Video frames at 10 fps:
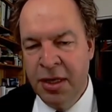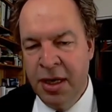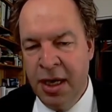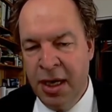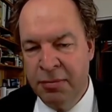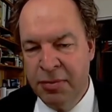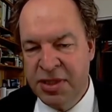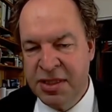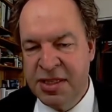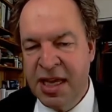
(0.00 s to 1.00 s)
It's
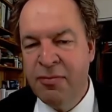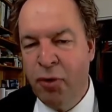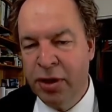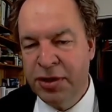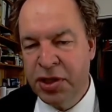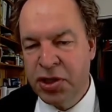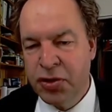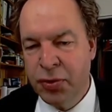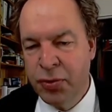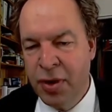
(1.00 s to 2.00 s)
at the same voltage, so
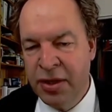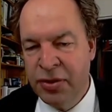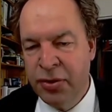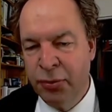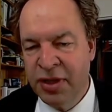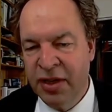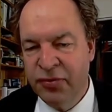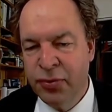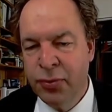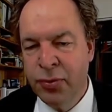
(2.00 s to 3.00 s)
you don't have
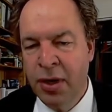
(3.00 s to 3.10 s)
to